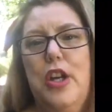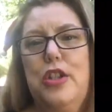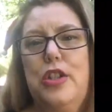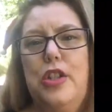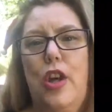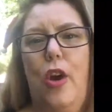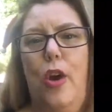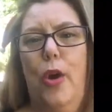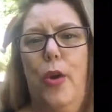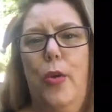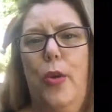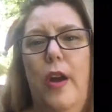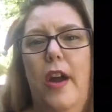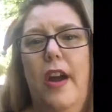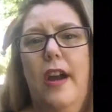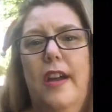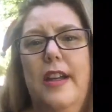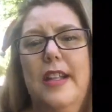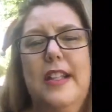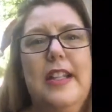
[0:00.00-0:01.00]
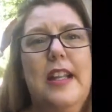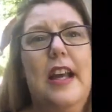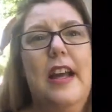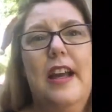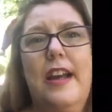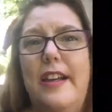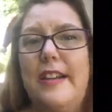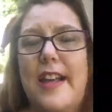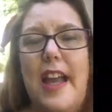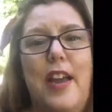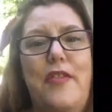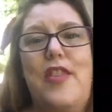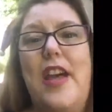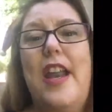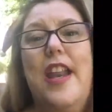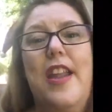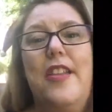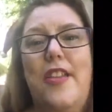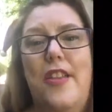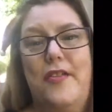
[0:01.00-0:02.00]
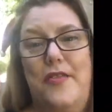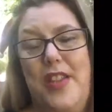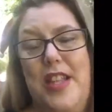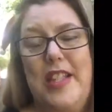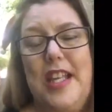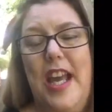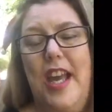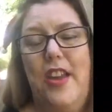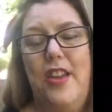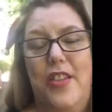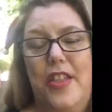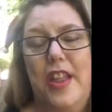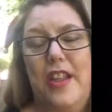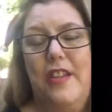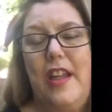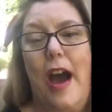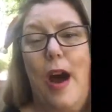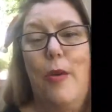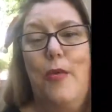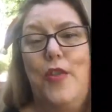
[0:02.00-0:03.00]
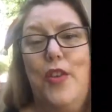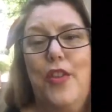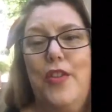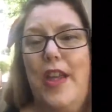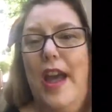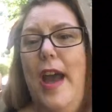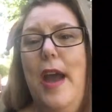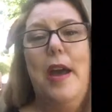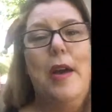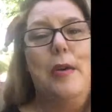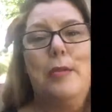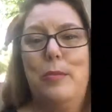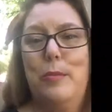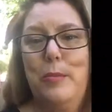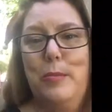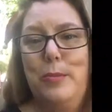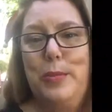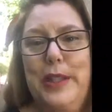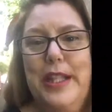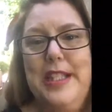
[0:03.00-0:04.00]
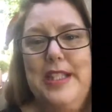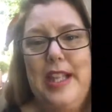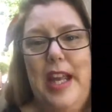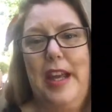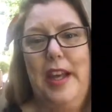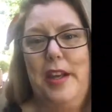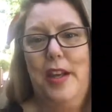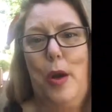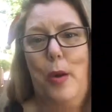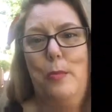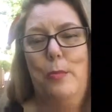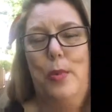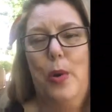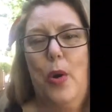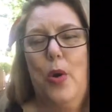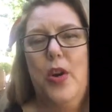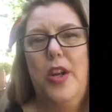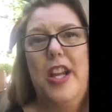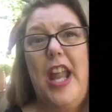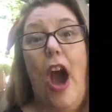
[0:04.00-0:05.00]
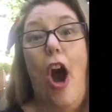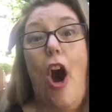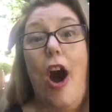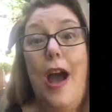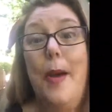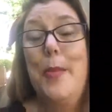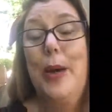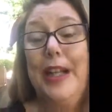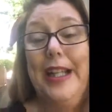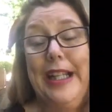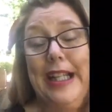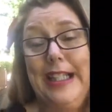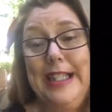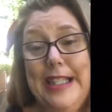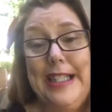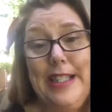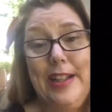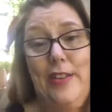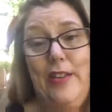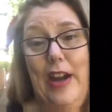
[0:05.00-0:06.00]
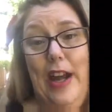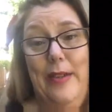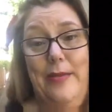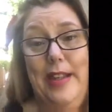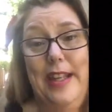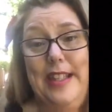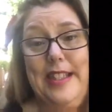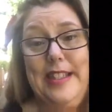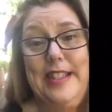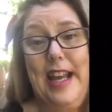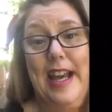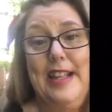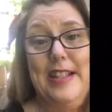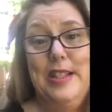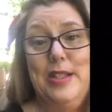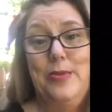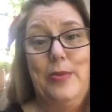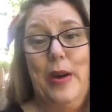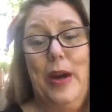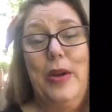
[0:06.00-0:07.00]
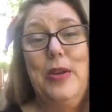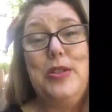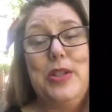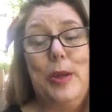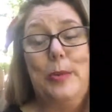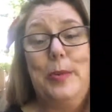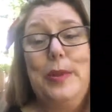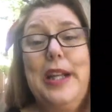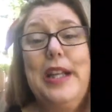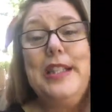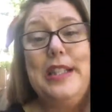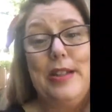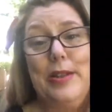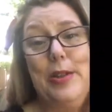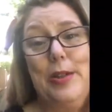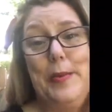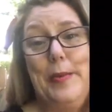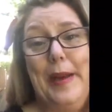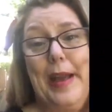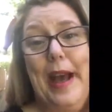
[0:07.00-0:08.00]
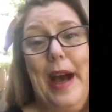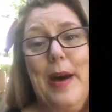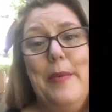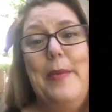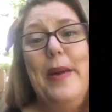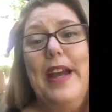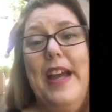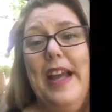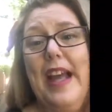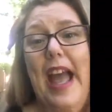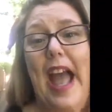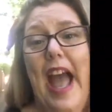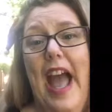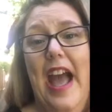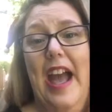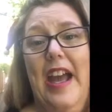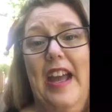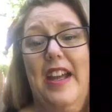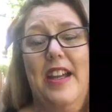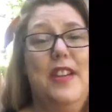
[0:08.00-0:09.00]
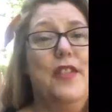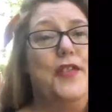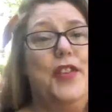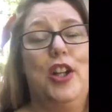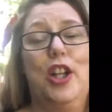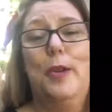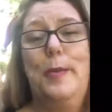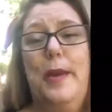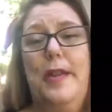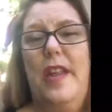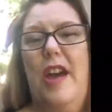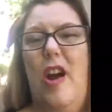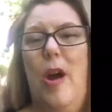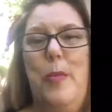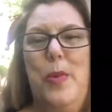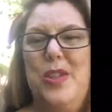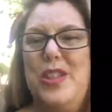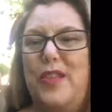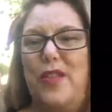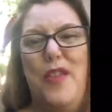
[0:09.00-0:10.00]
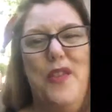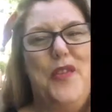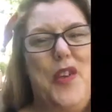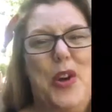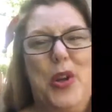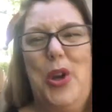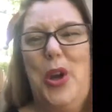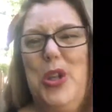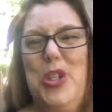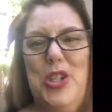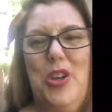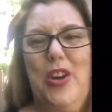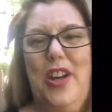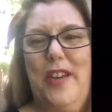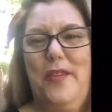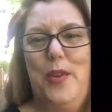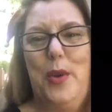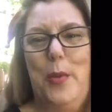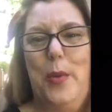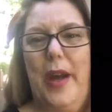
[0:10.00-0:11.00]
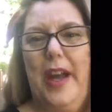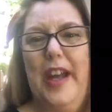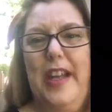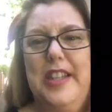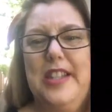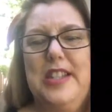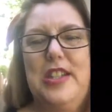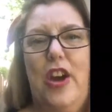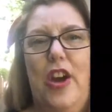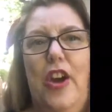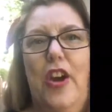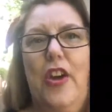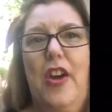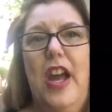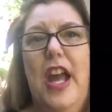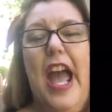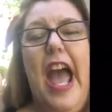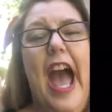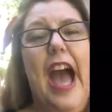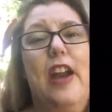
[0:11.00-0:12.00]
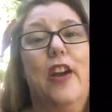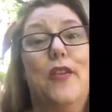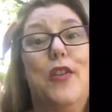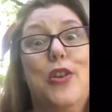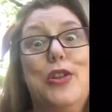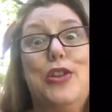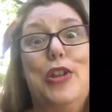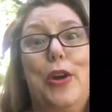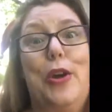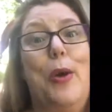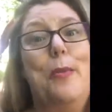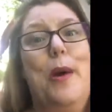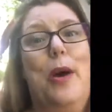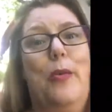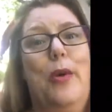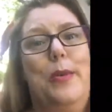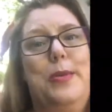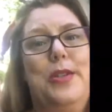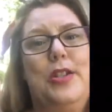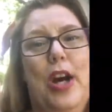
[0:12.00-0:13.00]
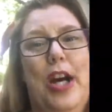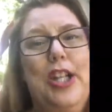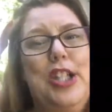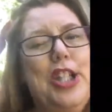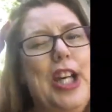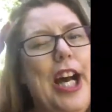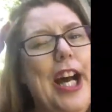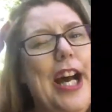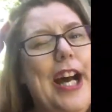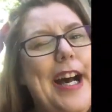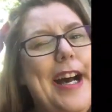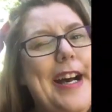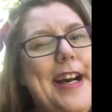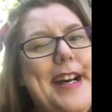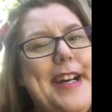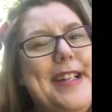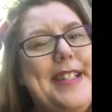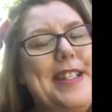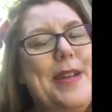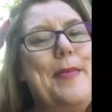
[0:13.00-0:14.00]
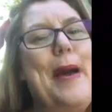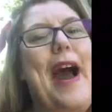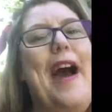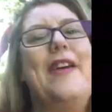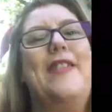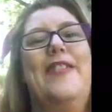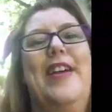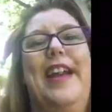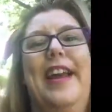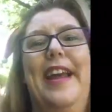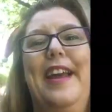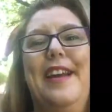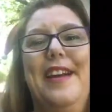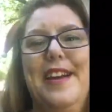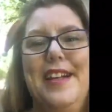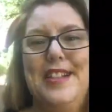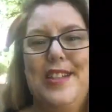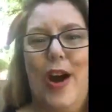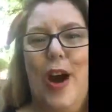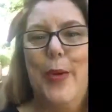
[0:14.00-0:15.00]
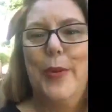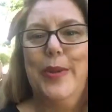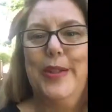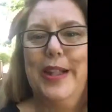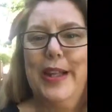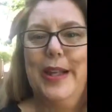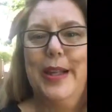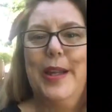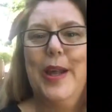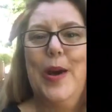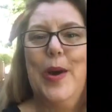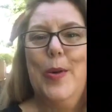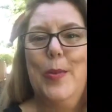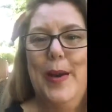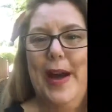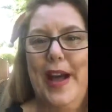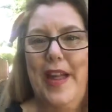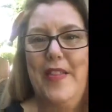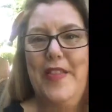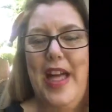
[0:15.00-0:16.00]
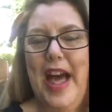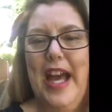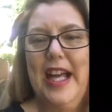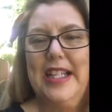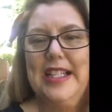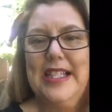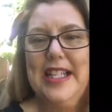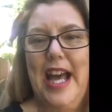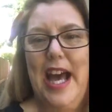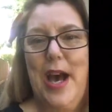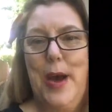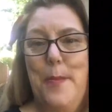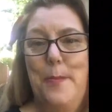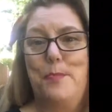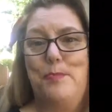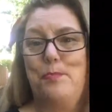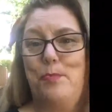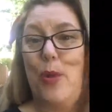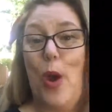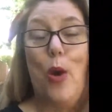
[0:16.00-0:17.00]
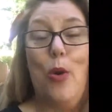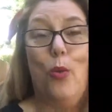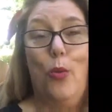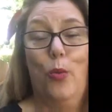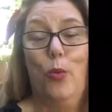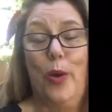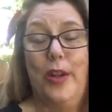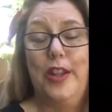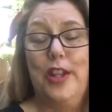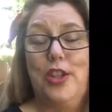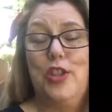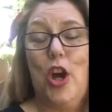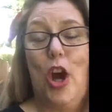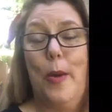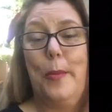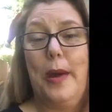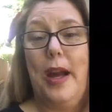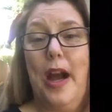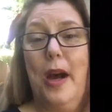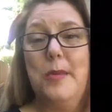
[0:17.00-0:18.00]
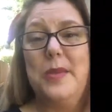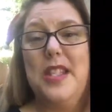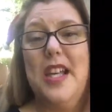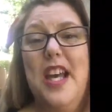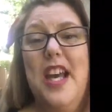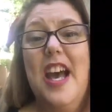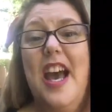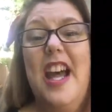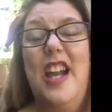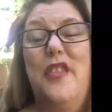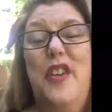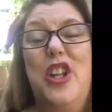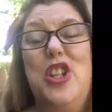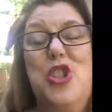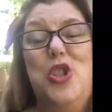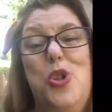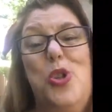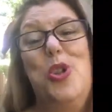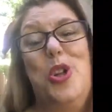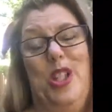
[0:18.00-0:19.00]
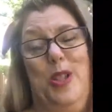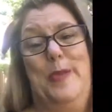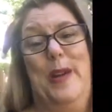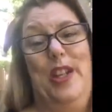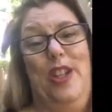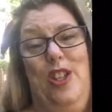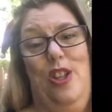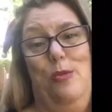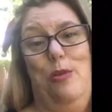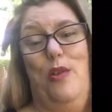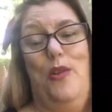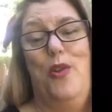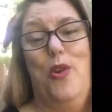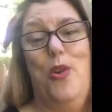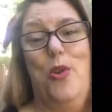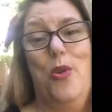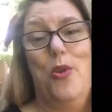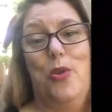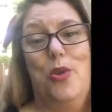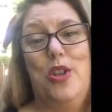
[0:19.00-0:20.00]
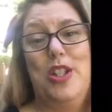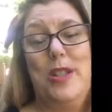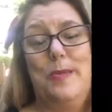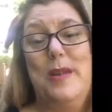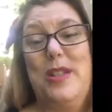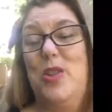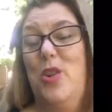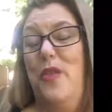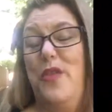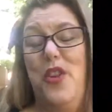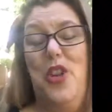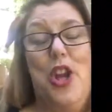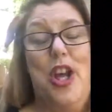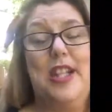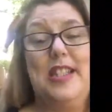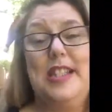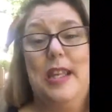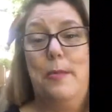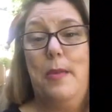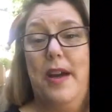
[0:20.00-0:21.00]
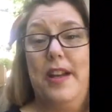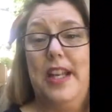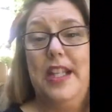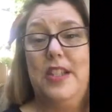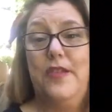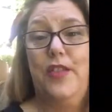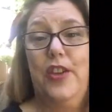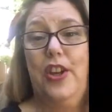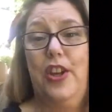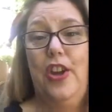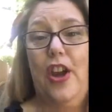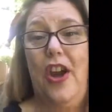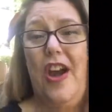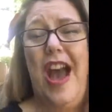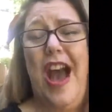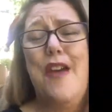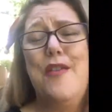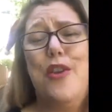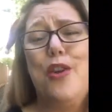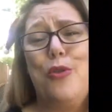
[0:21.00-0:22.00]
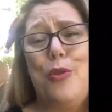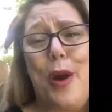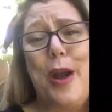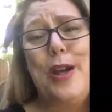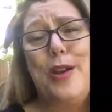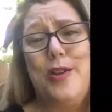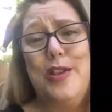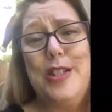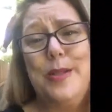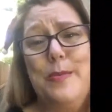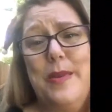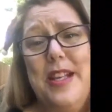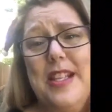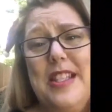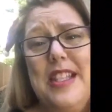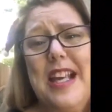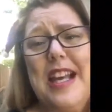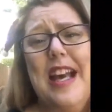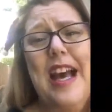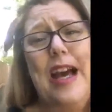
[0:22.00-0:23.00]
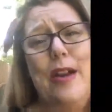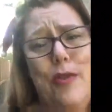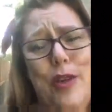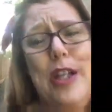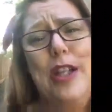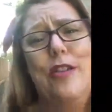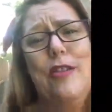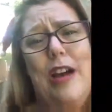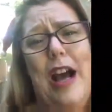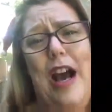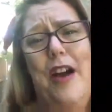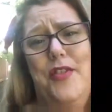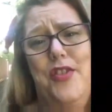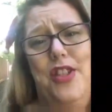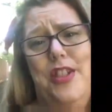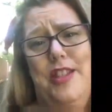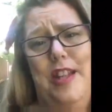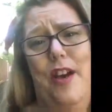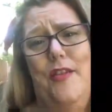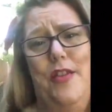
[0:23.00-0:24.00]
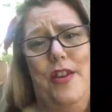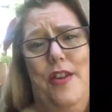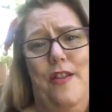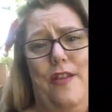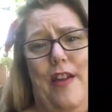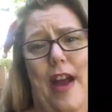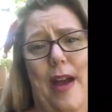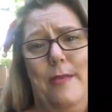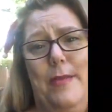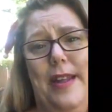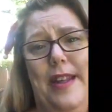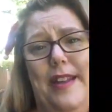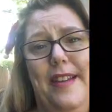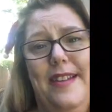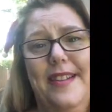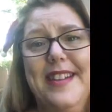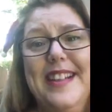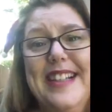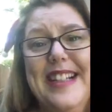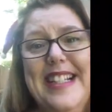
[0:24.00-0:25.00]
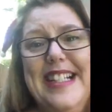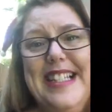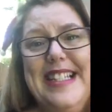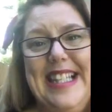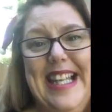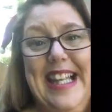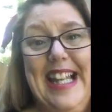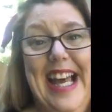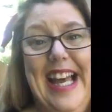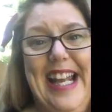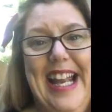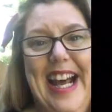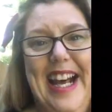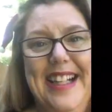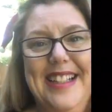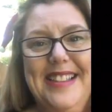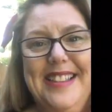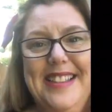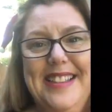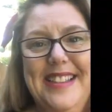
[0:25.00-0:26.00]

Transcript: So if there's anything helpful there, please take it on board. Now, I'm on Instagram these days as well, so please look me up and follow me there. I put different photos on everywhere, and I've also got my website just about ready, so I will let you know about that when the time comes. And if I do not speak to you before Christmas, or if you don't see my next video, have a great Christmas and really look after yourself and your family. See you later.